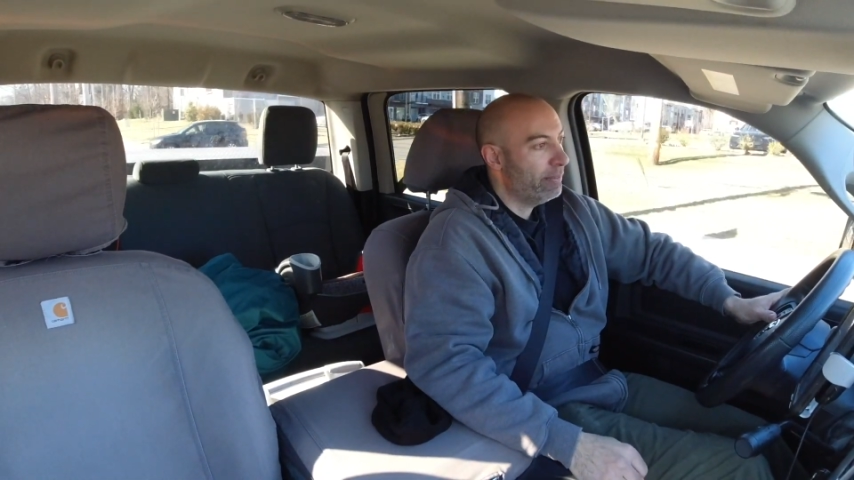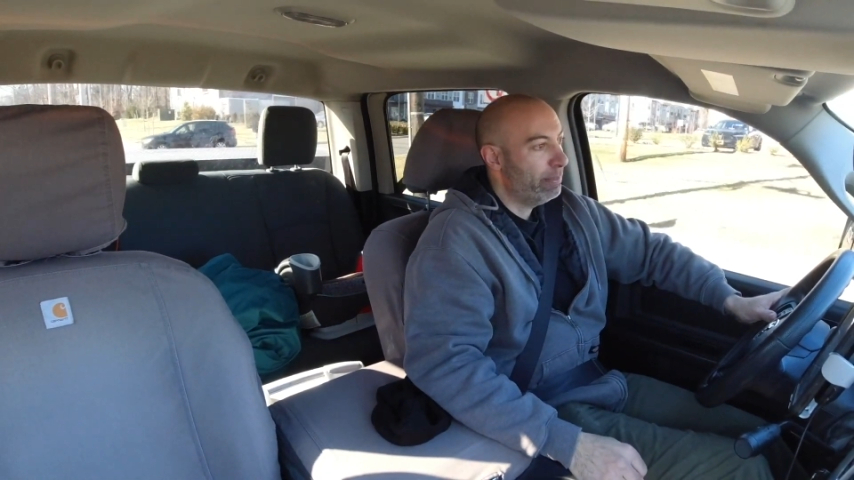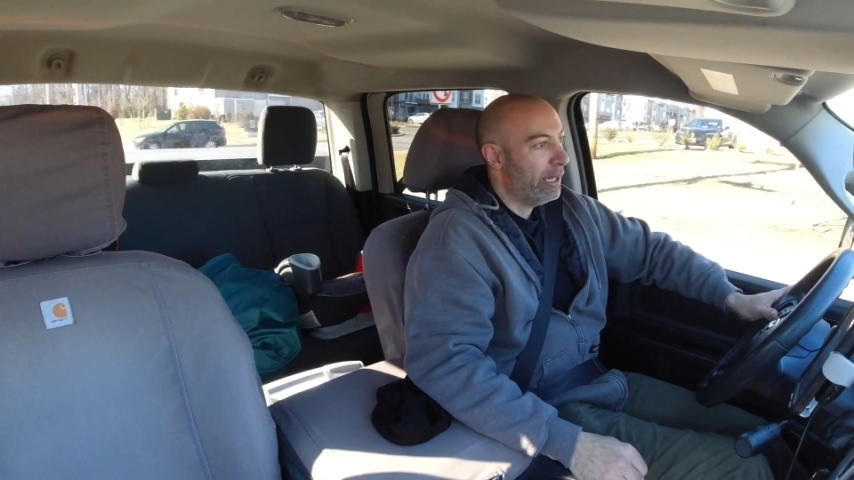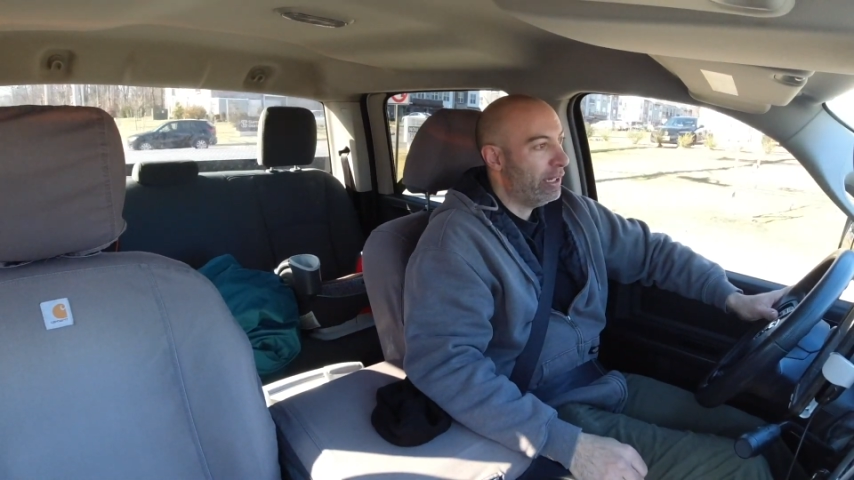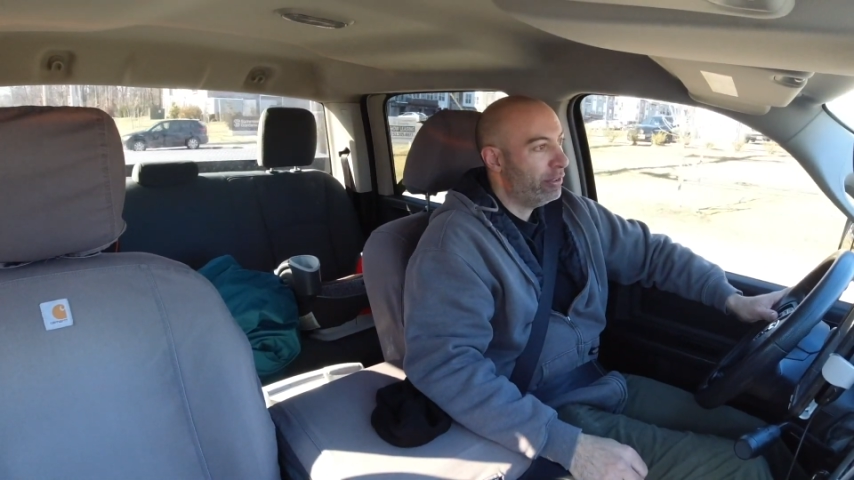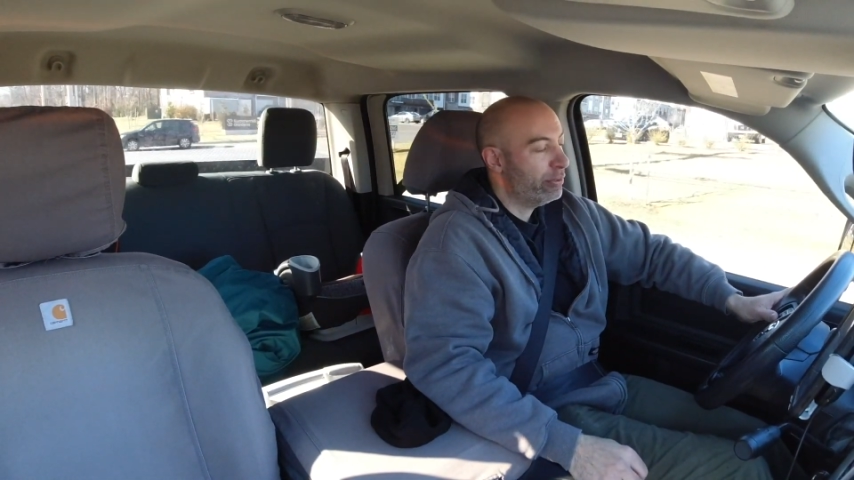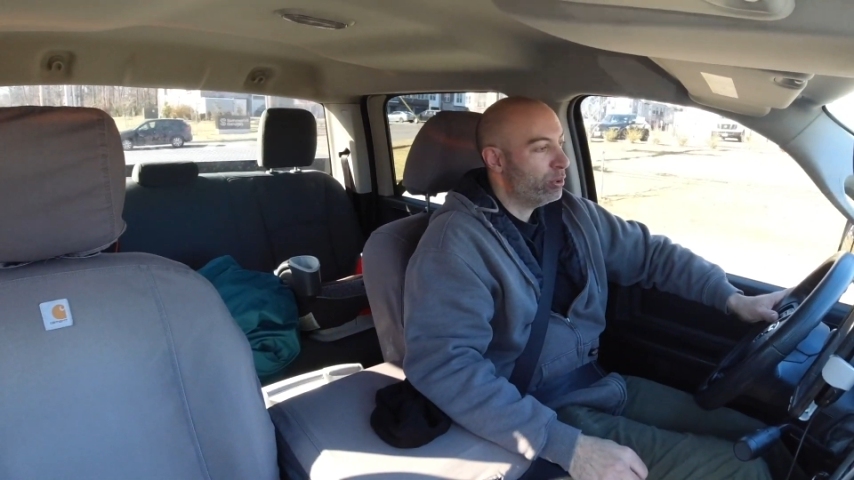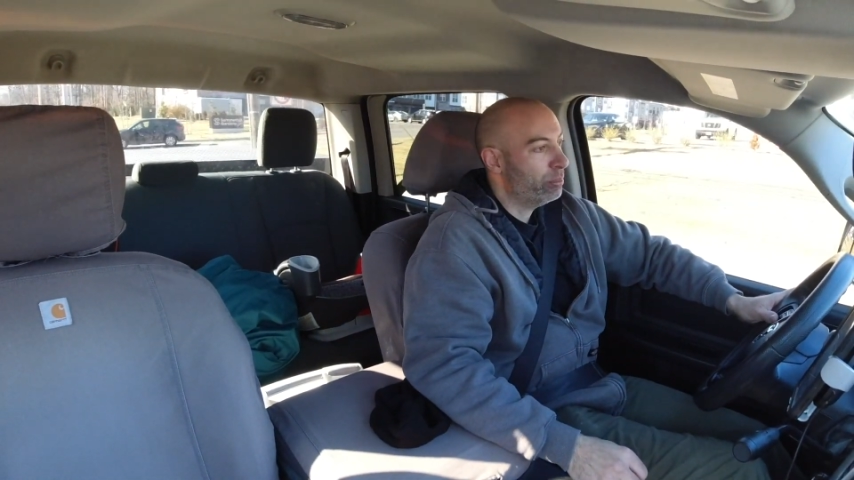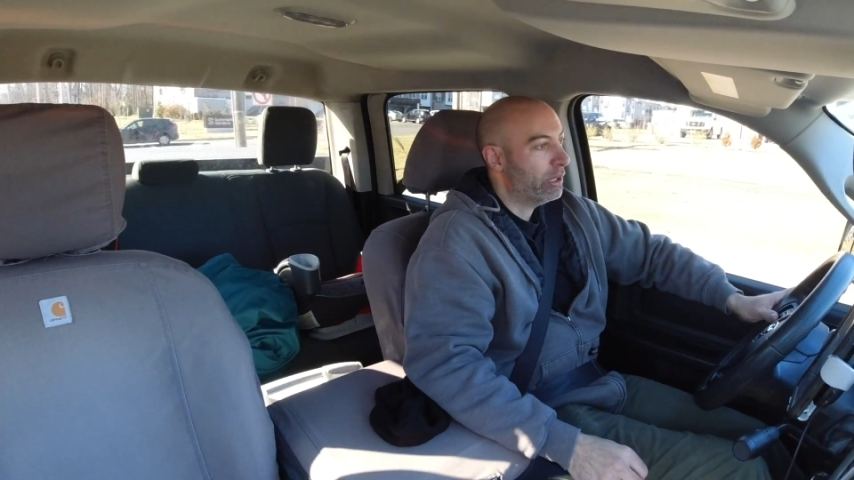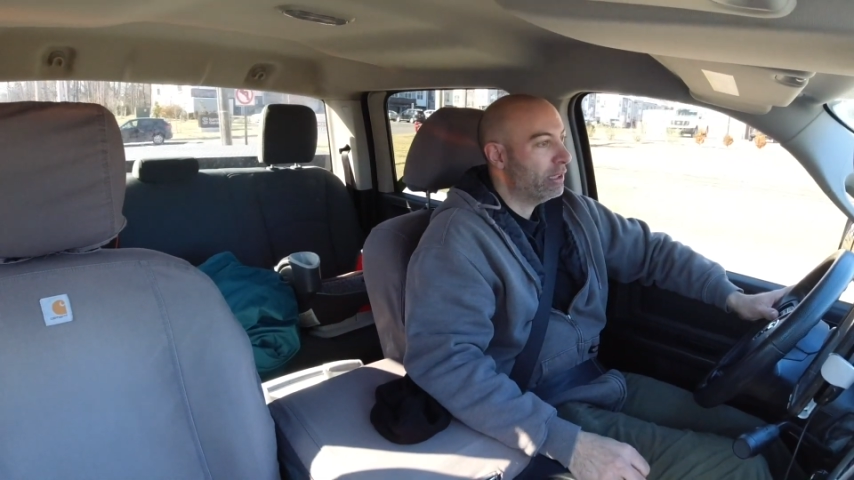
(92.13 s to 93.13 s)

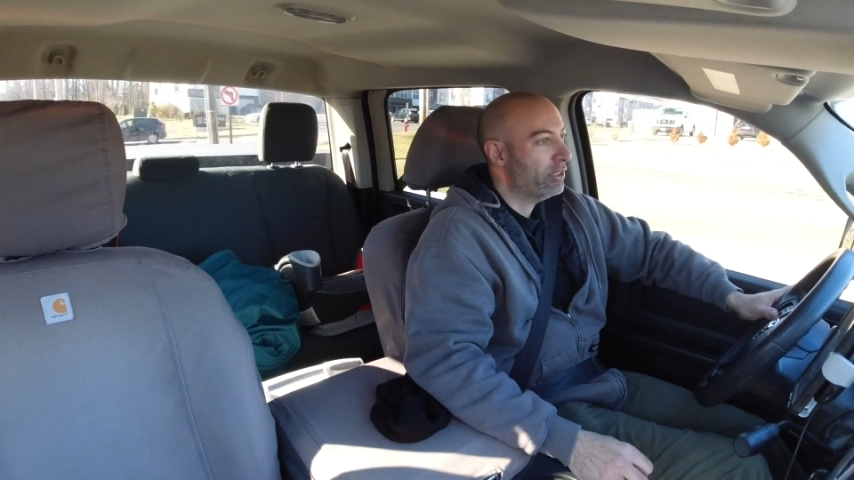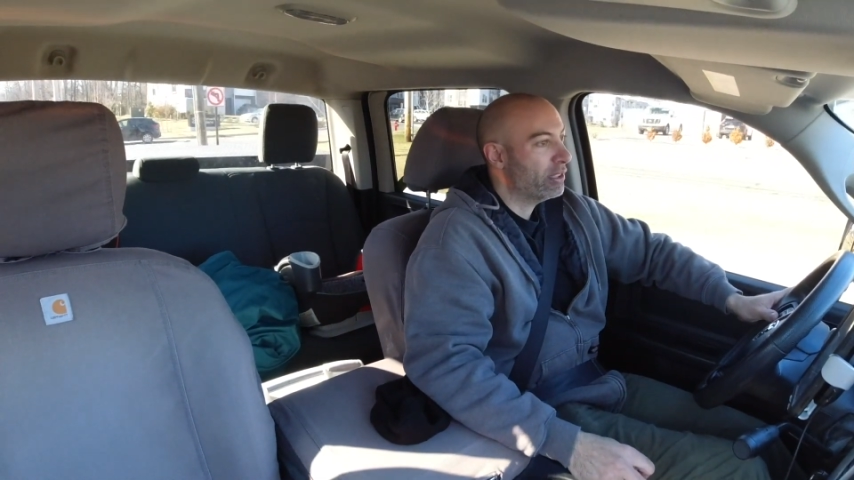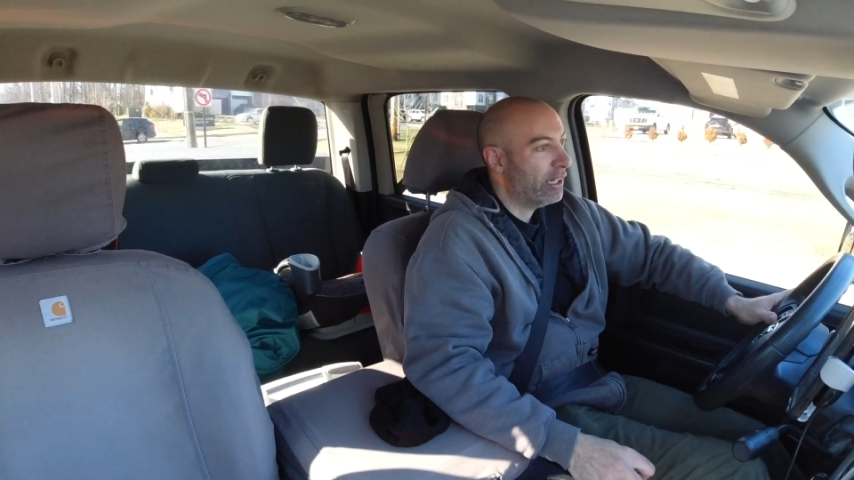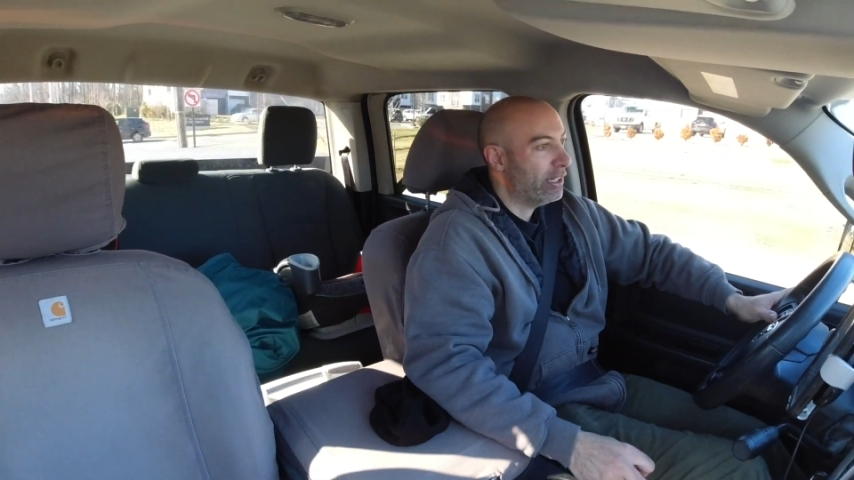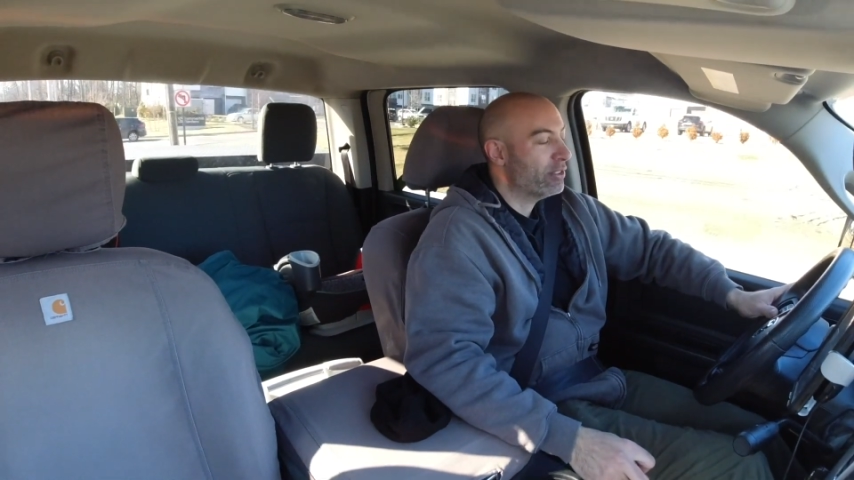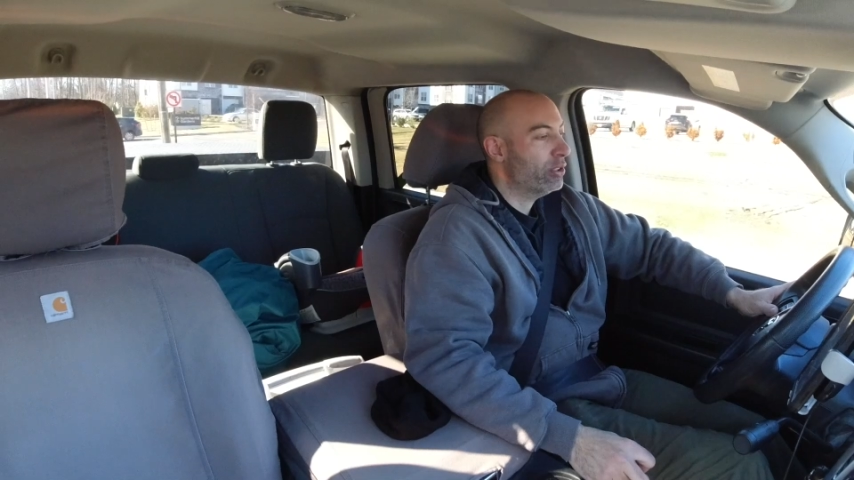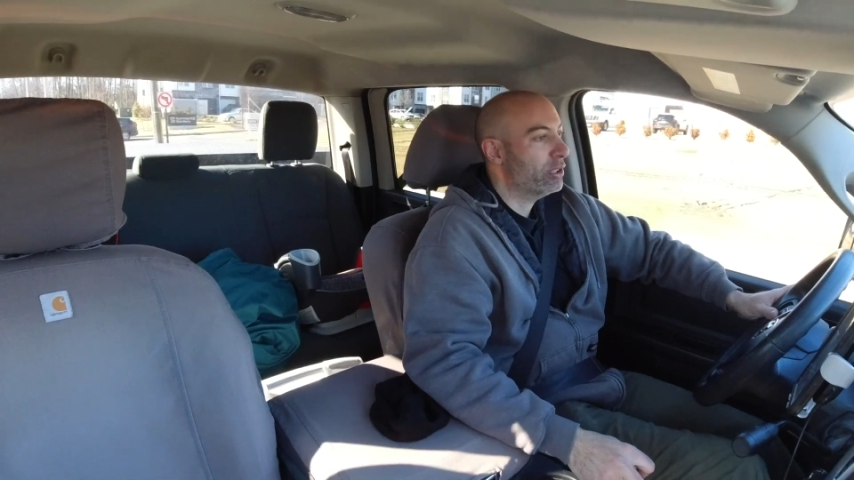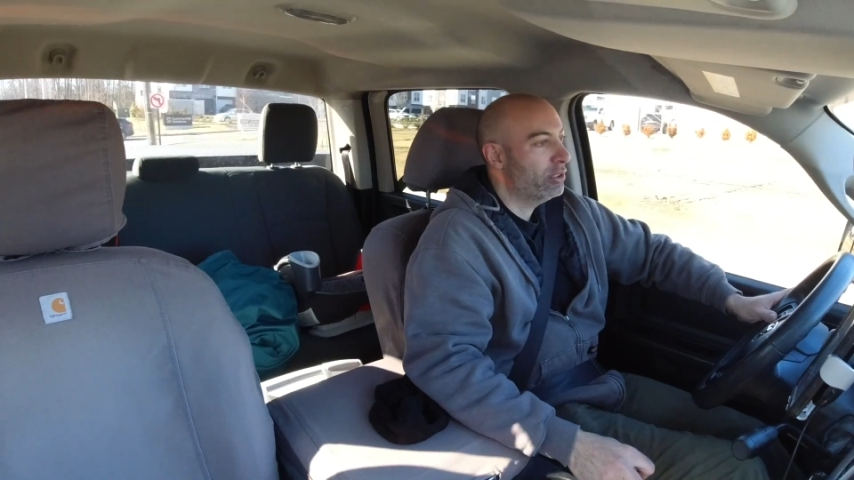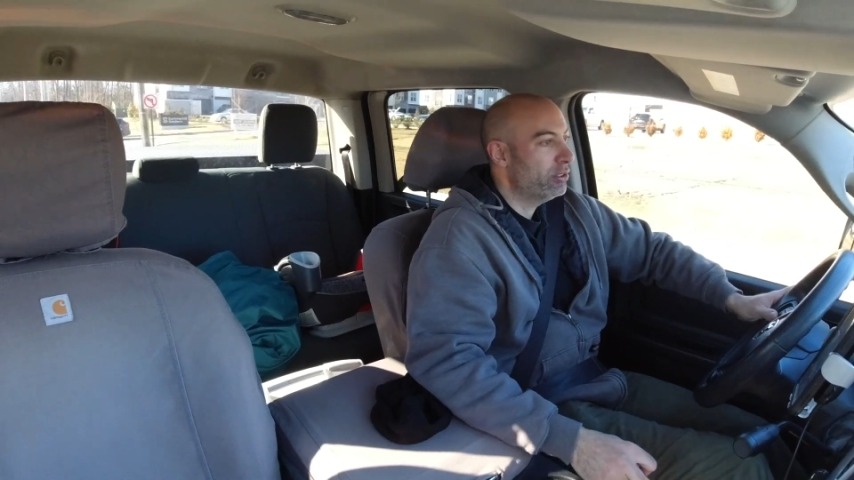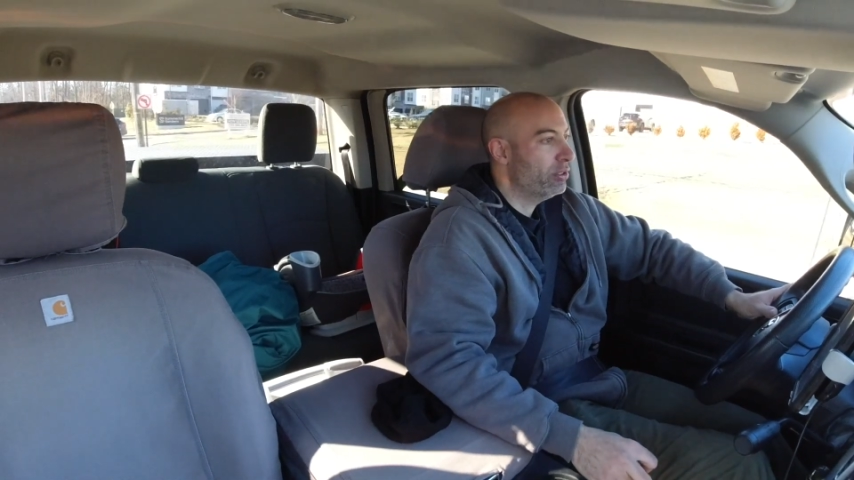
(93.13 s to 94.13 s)
bathroom that this guy is looking